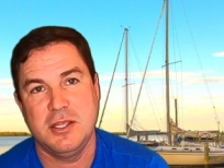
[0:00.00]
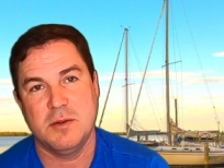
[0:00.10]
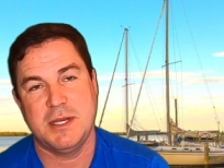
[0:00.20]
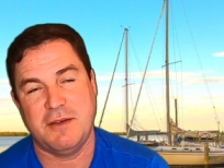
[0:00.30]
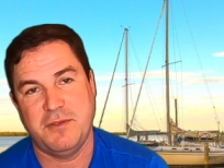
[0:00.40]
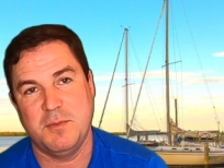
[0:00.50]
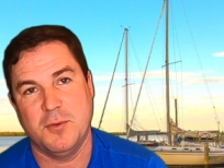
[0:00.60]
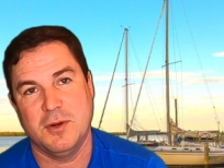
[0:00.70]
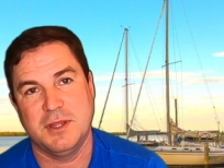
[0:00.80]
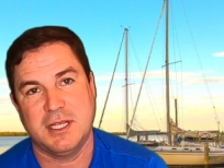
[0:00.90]
You're definitely
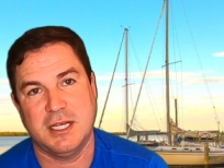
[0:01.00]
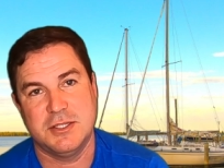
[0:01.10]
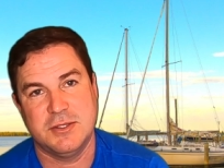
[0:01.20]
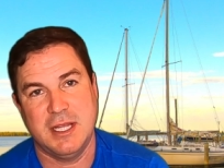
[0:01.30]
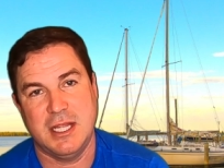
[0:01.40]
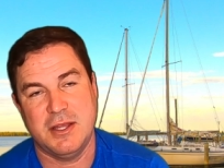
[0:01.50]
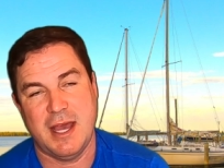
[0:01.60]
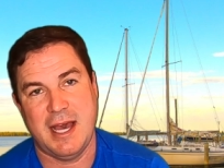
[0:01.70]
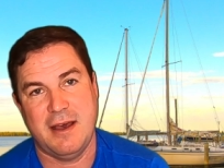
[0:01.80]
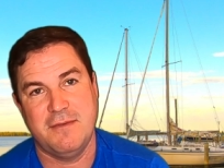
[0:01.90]
more in the country, and you
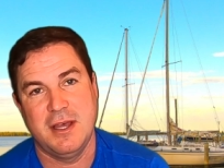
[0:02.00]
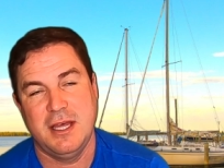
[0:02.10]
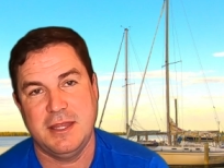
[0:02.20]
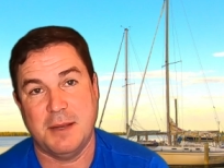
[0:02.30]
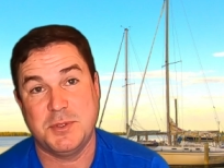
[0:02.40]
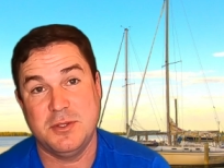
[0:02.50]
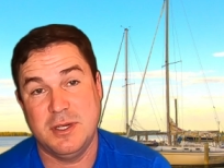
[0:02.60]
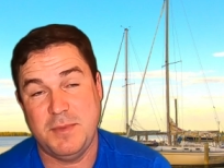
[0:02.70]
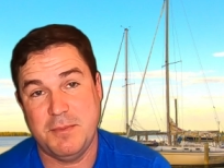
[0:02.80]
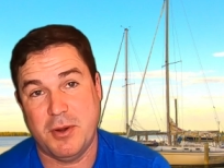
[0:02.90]
have the
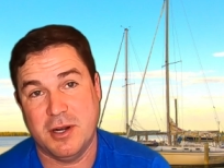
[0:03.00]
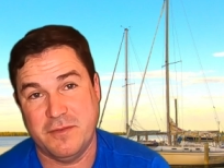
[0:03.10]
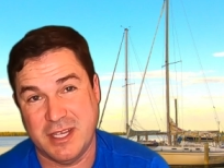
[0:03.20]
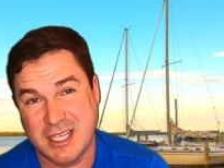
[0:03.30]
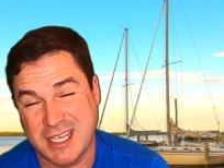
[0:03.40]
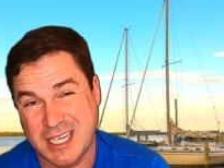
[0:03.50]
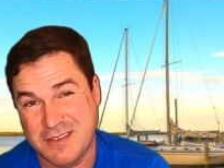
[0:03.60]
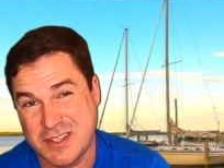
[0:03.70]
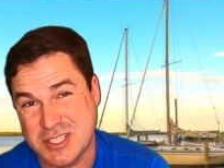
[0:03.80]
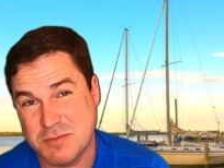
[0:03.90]
opportunity to be part of like a
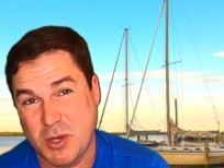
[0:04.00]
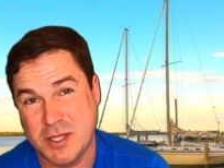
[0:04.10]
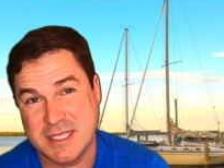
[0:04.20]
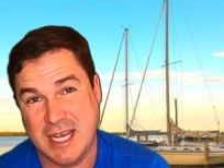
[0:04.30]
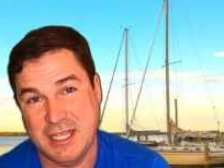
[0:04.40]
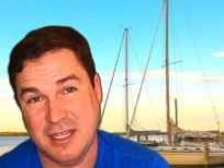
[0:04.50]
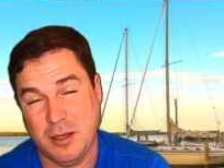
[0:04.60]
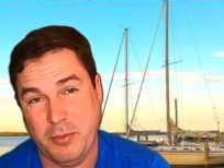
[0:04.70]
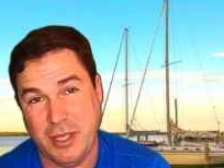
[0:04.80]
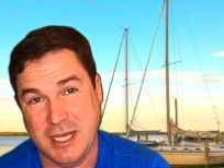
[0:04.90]
kind of a small town
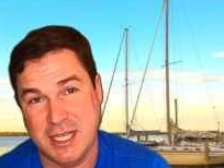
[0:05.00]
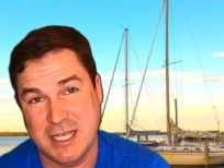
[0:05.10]
that La Plata